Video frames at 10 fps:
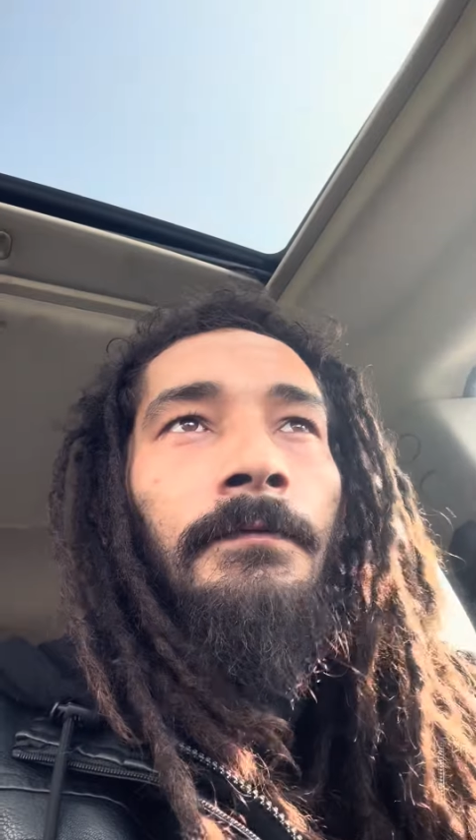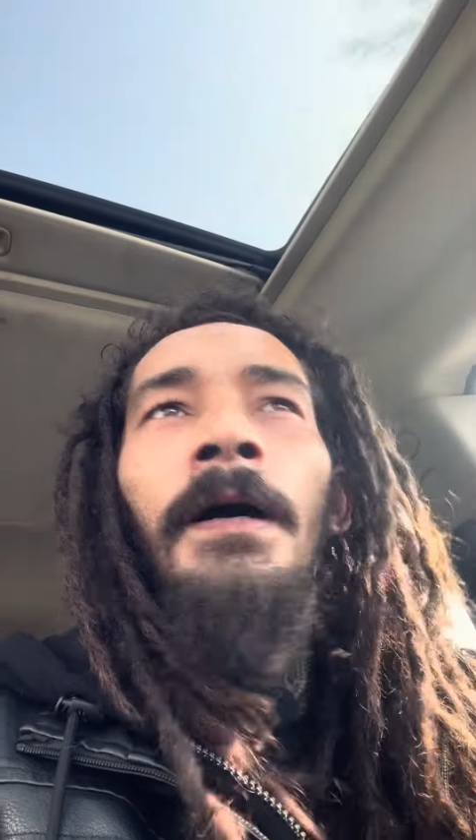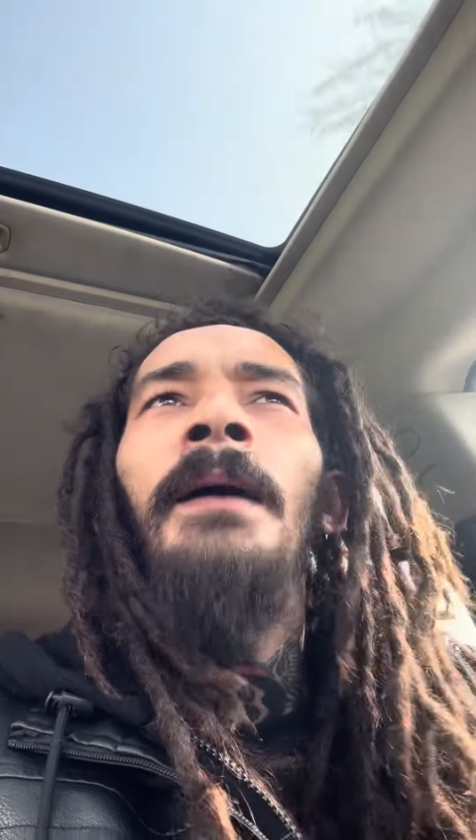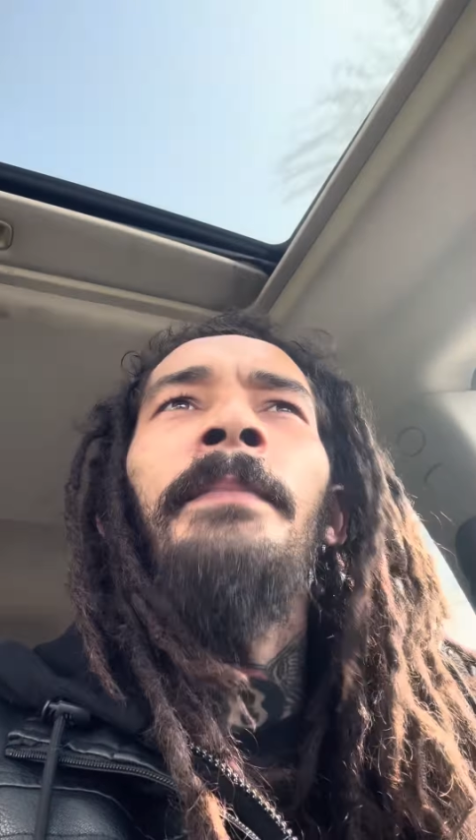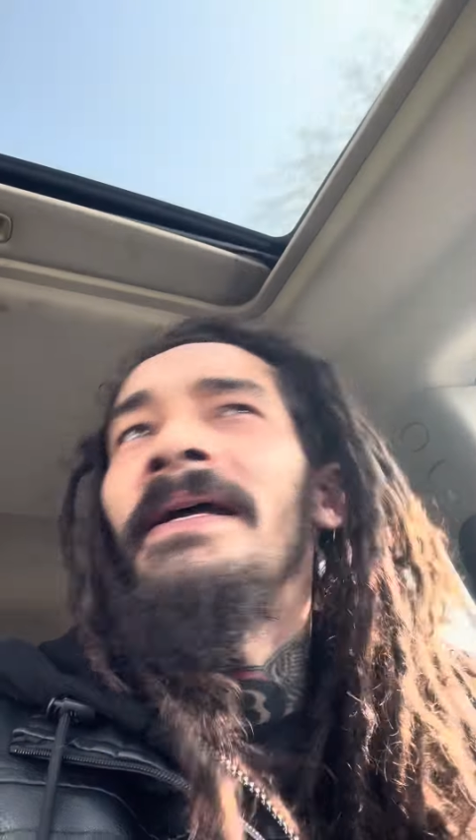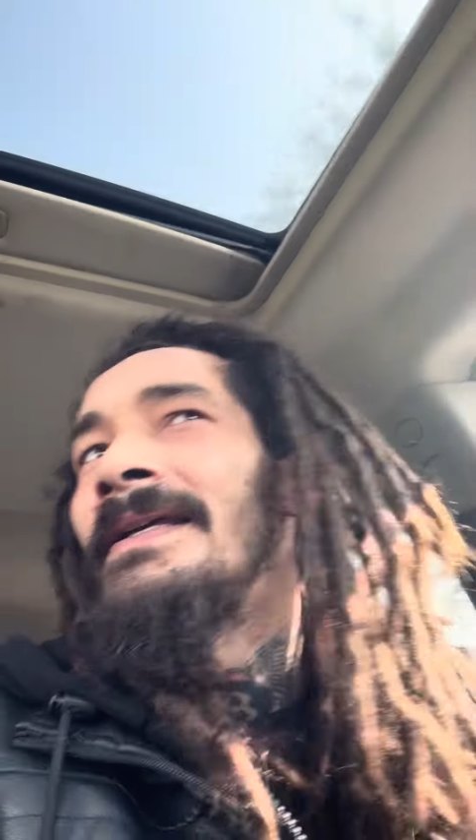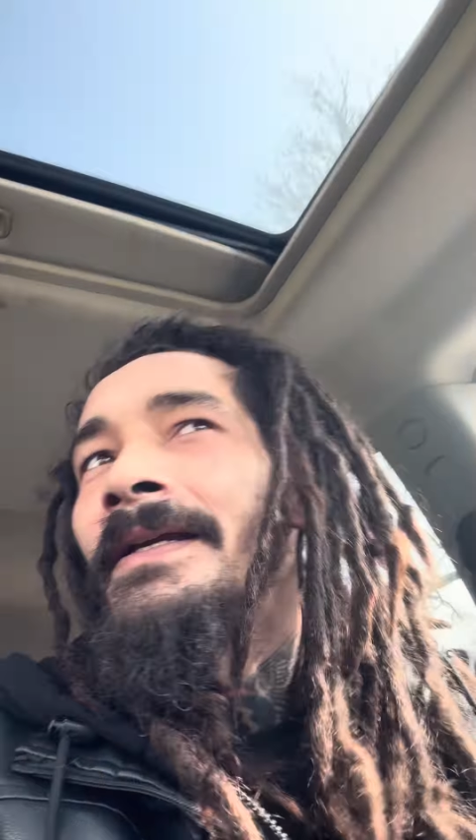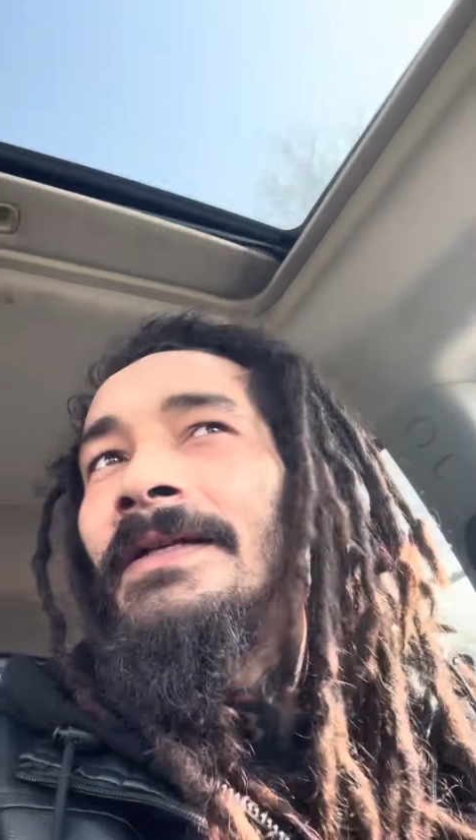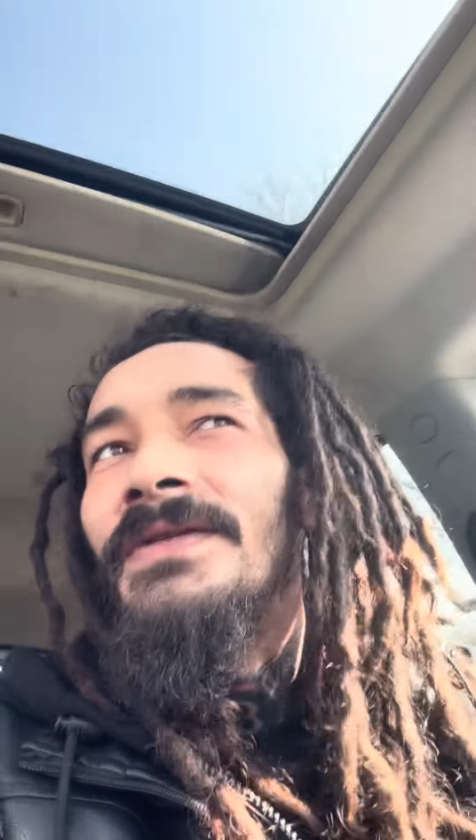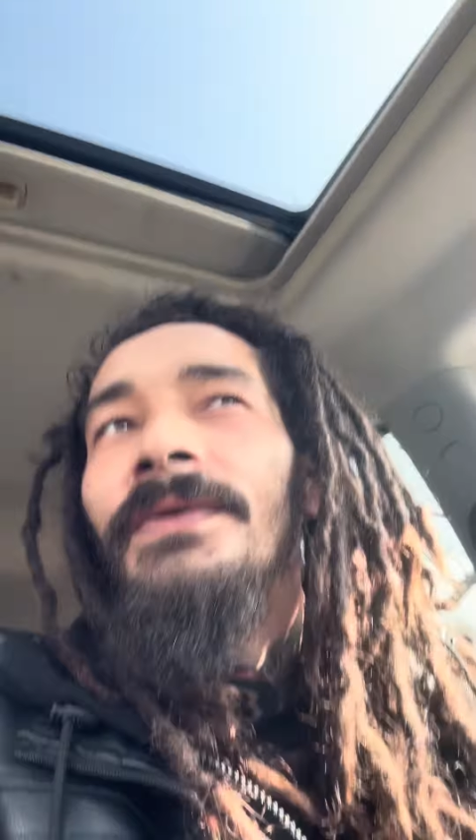I might get
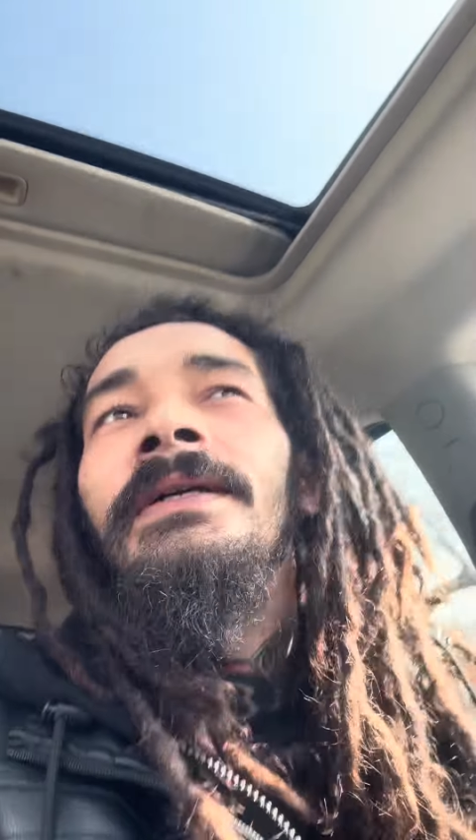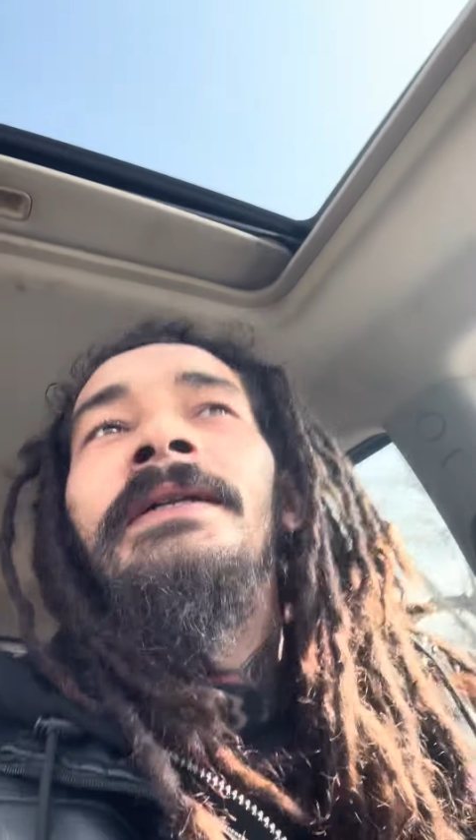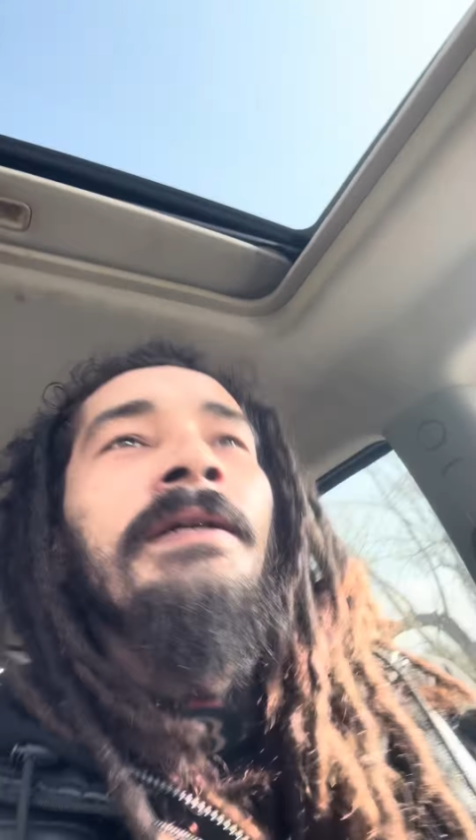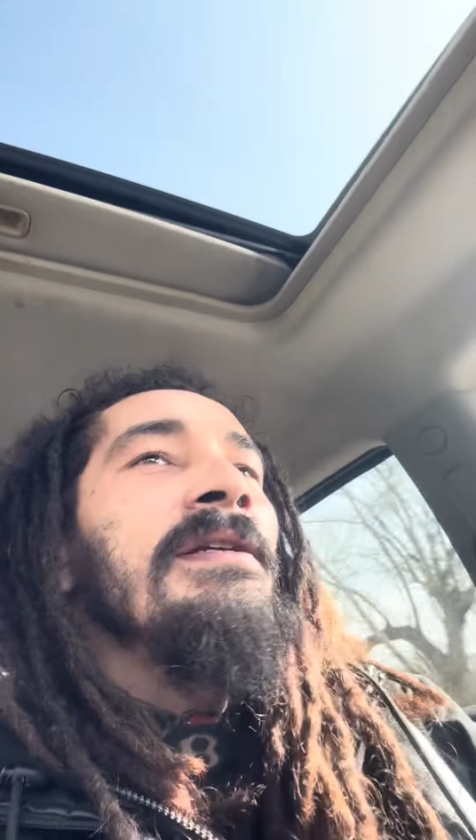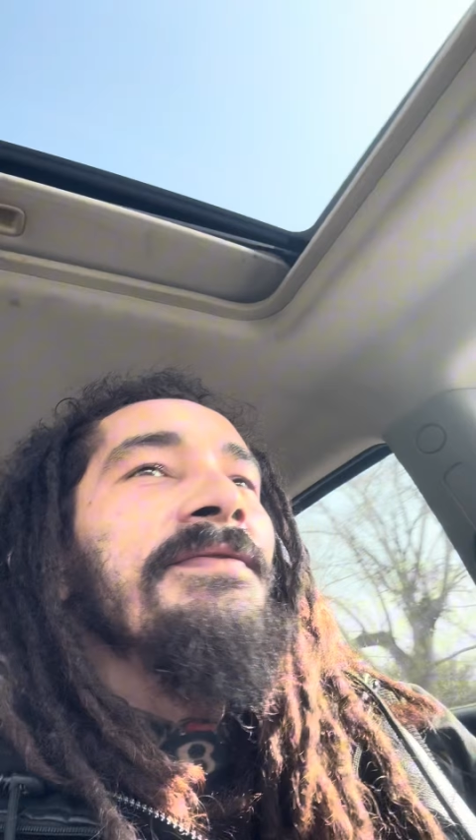into it in this